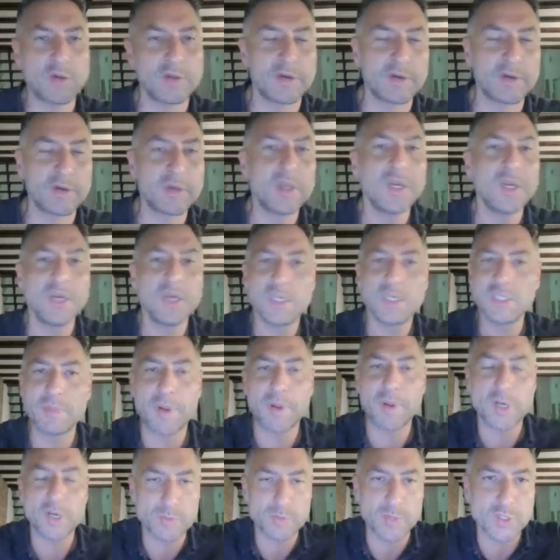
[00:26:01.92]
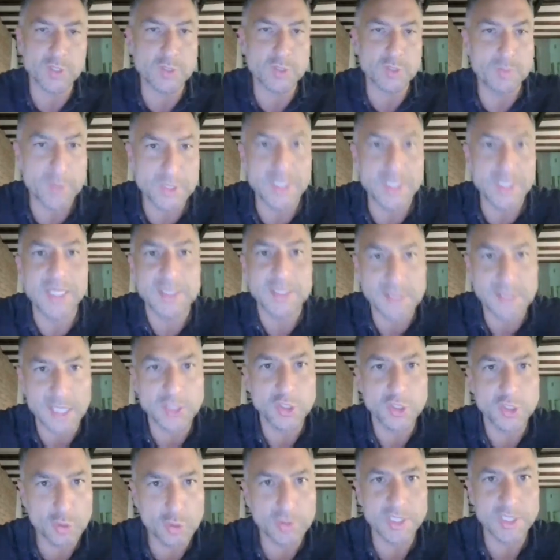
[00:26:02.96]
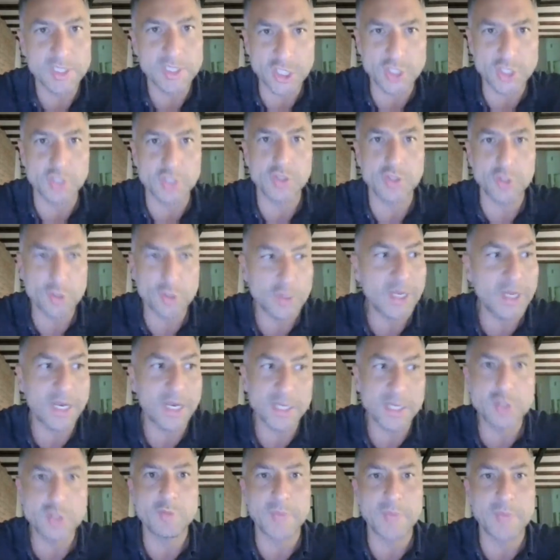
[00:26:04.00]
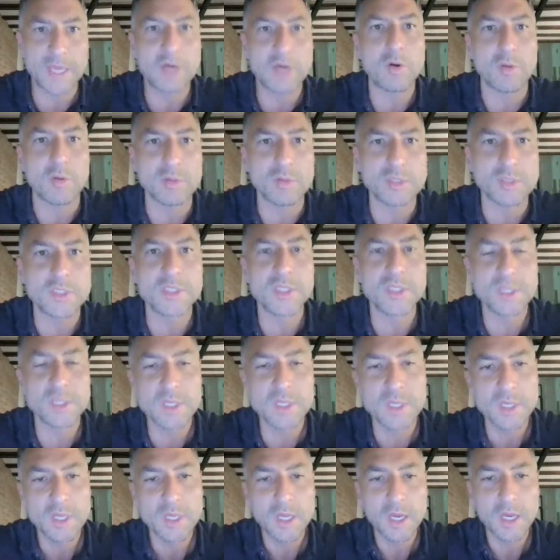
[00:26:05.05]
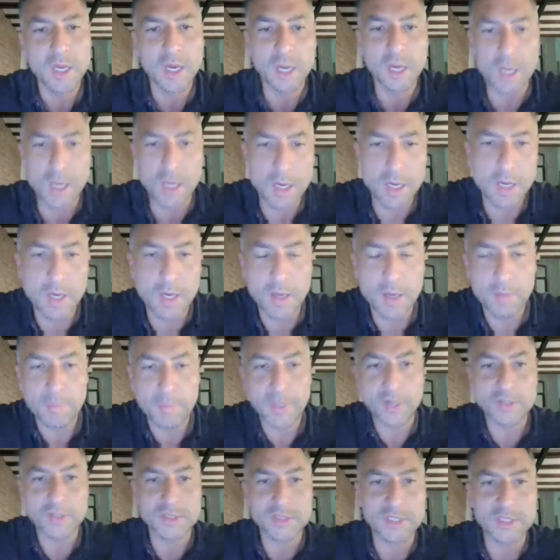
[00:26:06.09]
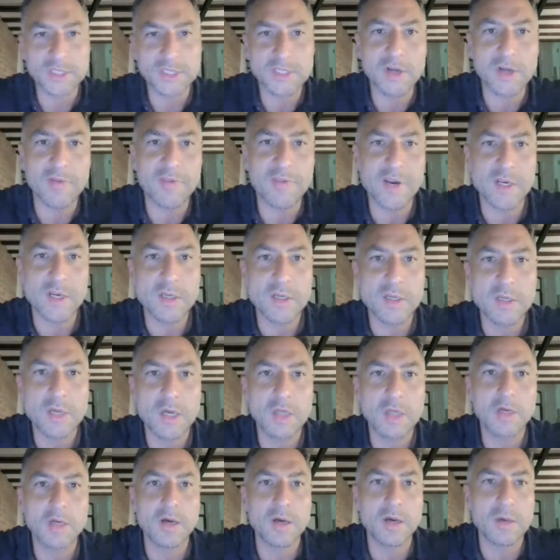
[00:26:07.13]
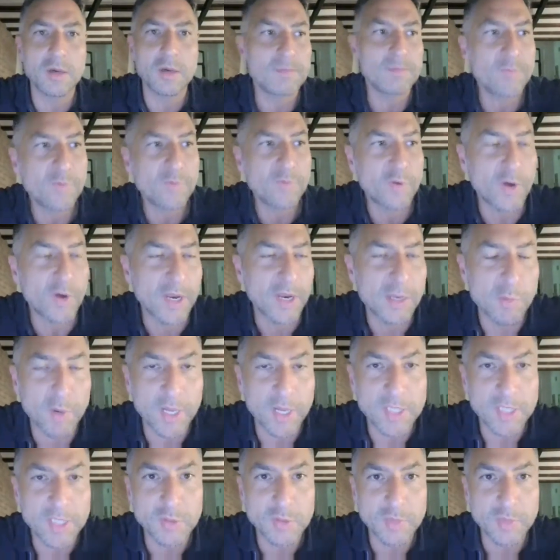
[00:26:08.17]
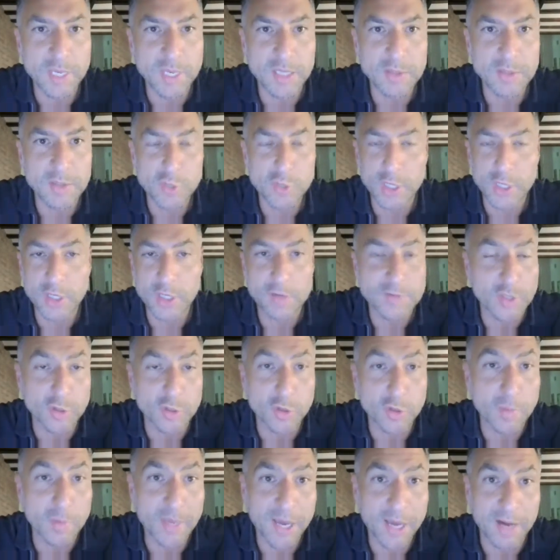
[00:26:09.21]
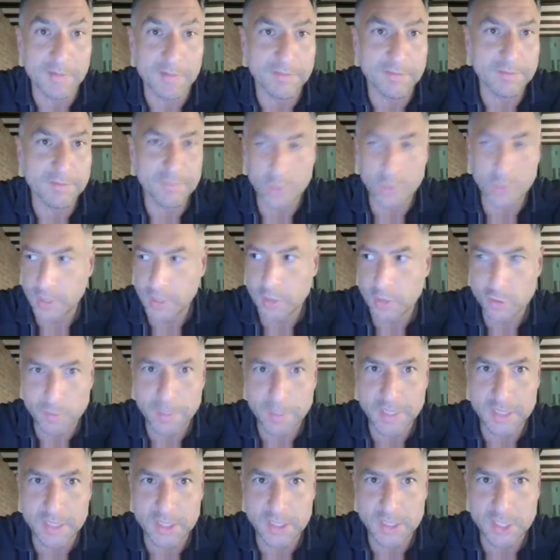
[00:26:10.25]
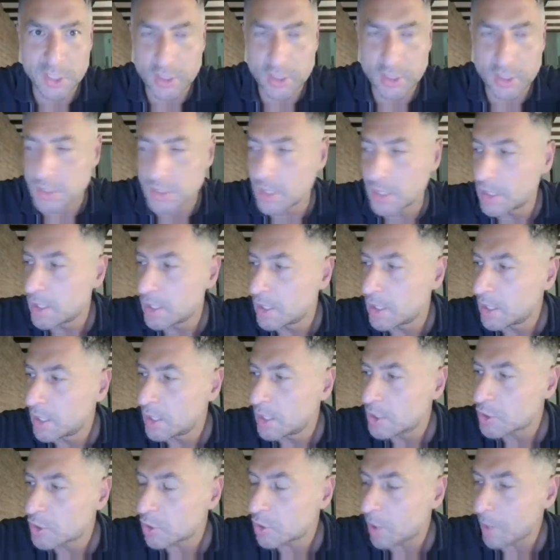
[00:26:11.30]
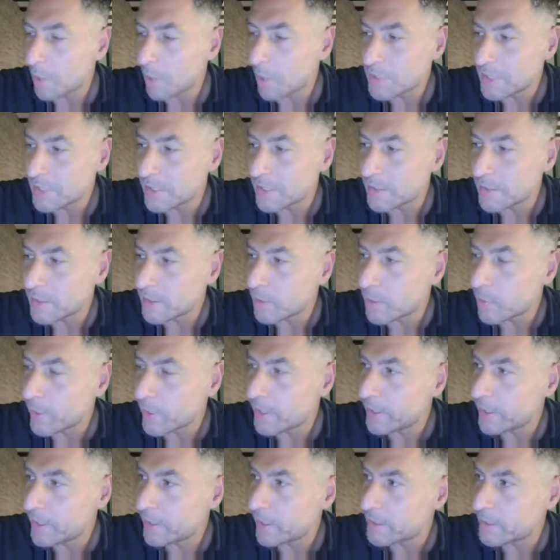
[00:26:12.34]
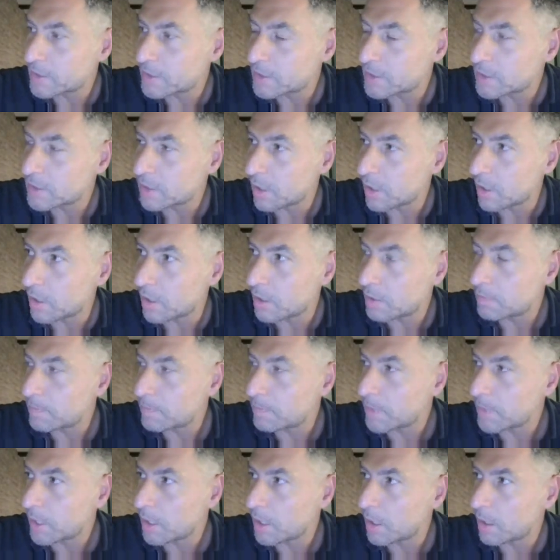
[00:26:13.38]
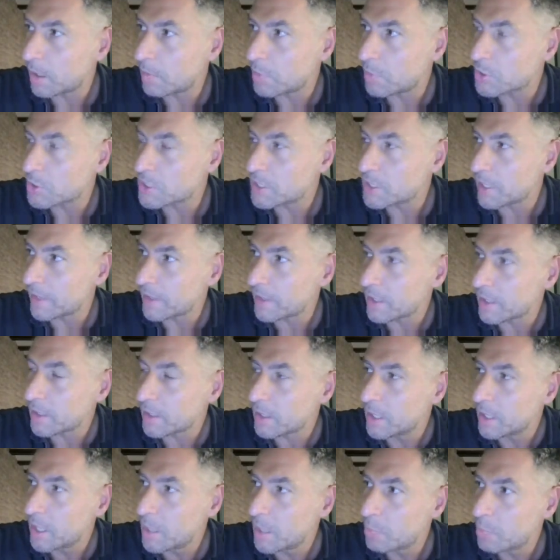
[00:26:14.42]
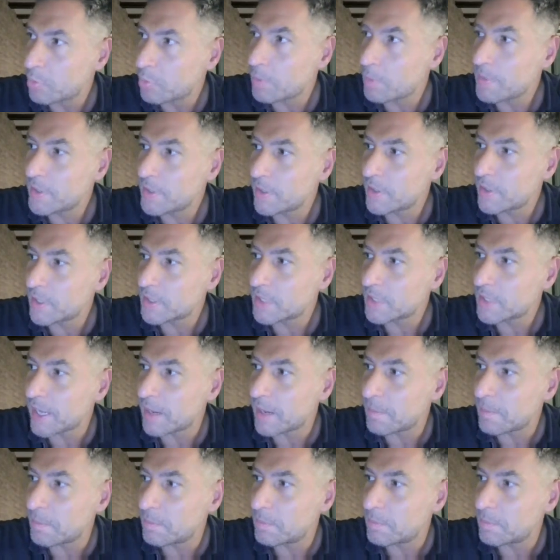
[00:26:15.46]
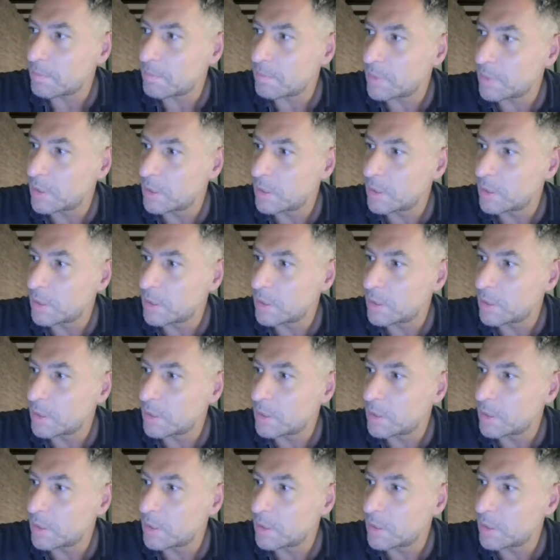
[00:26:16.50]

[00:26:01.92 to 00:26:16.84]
other departments, but that's your decision. You're gonna need to make calls. Because it's not fair for anyone else to make trade-offs on your behalf. You're here to make decisions. So I would say that they go hand in hand mostly. I think probably the thing the